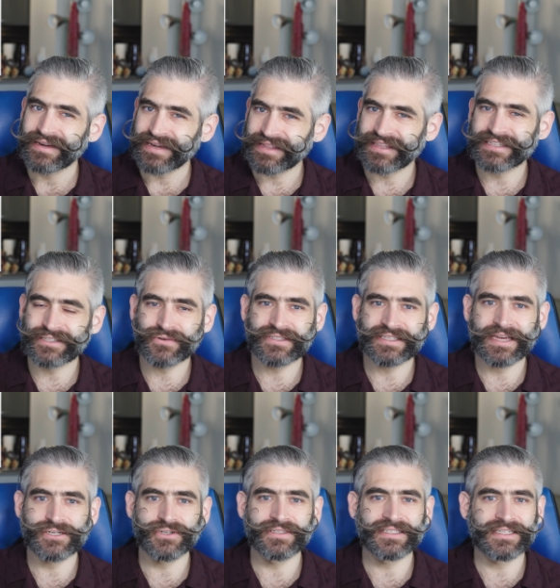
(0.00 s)
yet the
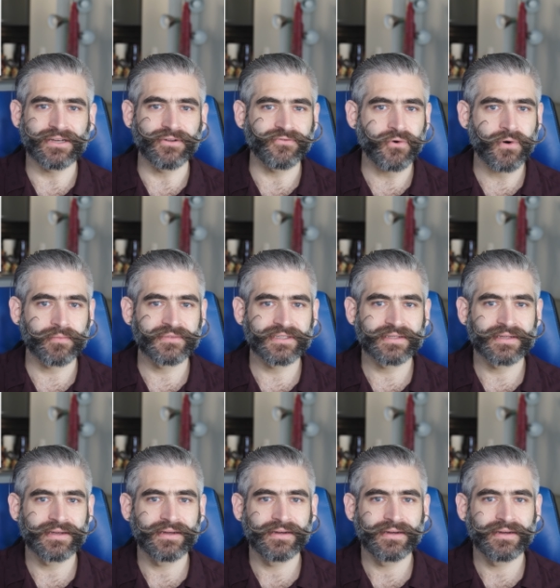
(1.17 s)
association still forms.